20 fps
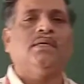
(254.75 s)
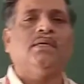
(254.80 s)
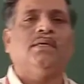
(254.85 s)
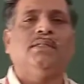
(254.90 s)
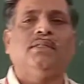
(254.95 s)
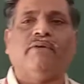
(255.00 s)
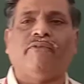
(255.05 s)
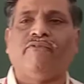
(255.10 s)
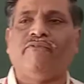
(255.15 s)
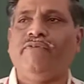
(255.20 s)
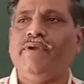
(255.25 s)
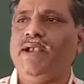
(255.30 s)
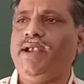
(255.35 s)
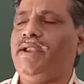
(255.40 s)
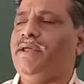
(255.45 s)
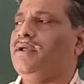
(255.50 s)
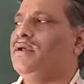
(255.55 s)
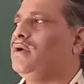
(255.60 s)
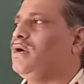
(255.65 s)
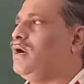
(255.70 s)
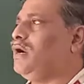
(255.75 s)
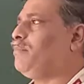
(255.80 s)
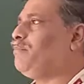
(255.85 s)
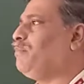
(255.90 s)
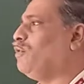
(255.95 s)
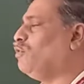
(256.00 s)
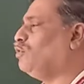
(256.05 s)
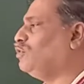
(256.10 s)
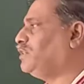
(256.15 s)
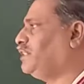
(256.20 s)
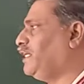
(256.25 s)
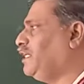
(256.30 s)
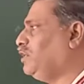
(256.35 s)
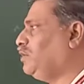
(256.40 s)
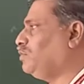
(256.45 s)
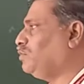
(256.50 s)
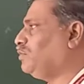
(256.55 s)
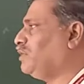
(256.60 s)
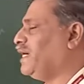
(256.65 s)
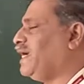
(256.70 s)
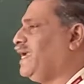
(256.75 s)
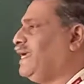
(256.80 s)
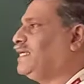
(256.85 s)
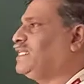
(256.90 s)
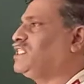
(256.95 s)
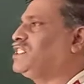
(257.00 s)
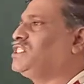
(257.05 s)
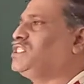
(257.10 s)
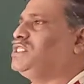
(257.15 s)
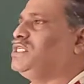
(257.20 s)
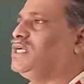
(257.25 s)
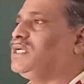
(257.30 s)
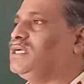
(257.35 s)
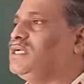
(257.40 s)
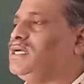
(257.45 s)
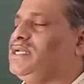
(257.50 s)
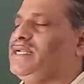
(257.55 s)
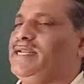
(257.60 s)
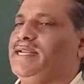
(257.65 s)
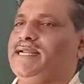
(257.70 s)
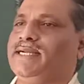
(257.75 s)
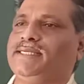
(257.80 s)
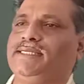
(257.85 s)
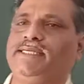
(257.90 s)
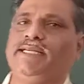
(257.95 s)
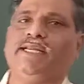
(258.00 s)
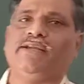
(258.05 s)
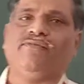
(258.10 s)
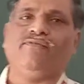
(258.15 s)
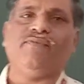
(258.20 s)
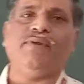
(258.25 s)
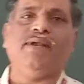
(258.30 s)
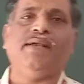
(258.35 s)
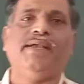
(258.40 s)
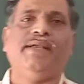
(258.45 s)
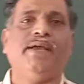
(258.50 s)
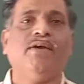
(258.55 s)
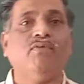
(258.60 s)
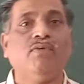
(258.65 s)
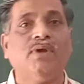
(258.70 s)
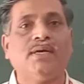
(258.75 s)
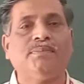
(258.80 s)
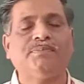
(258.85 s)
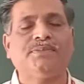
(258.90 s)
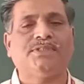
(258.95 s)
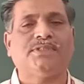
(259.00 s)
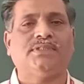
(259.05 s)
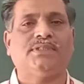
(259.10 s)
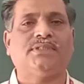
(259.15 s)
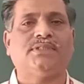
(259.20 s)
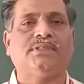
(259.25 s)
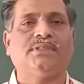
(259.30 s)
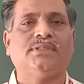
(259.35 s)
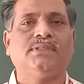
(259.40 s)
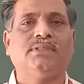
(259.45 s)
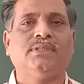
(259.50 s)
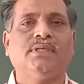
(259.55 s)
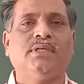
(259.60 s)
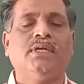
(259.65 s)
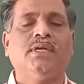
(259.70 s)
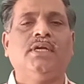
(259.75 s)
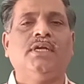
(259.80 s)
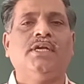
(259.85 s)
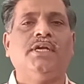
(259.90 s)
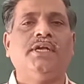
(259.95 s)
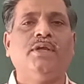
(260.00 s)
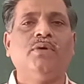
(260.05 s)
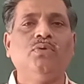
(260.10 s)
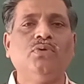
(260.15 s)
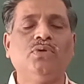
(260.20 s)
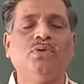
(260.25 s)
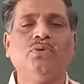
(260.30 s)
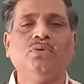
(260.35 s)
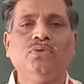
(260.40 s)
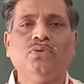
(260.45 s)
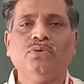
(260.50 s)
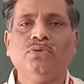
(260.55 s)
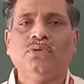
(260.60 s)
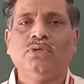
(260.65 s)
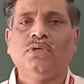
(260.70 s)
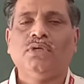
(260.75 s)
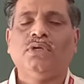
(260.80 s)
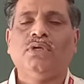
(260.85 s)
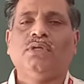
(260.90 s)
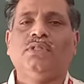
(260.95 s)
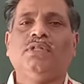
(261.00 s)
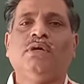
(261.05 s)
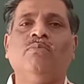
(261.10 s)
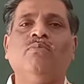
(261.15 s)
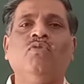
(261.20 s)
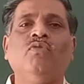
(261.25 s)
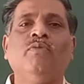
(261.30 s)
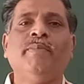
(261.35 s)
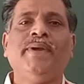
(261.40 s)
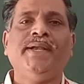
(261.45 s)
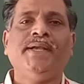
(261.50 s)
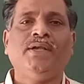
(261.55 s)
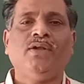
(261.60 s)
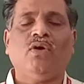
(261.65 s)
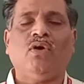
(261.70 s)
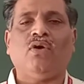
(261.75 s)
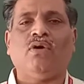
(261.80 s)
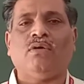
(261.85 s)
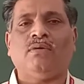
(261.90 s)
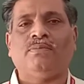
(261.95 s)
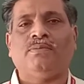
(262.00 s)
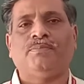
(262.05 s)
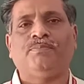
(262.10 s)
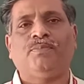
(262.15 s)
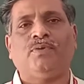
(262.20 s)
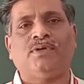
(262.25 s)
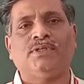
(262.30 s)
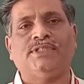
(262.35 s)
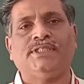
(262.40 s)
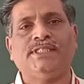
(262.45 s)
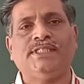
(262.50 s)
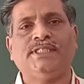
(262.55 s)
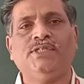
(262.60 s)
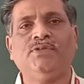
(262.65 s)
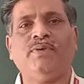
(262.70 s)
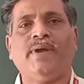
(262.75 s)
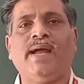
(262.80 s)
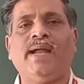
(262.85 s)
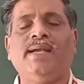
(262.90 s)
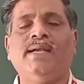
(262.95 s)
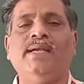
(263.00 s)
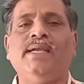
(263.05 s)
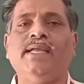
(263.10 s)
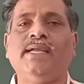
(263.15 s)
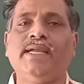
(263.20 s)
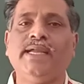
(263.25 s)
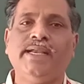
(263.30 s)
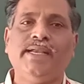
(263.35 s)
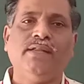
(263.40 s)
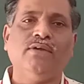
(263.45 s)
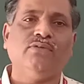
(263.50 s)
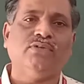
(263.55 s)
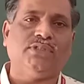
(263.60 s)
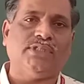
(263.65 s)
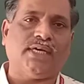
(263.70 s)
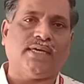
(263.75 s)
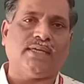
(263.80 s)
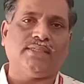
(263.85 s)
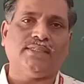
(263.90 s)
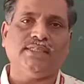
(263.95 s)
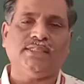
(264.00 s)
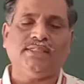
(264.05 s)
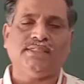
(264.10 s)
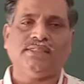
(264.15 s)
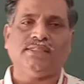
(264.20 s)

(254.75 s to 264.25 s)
the field opposite to the external electric field develops due to the movement of positive and negative charges,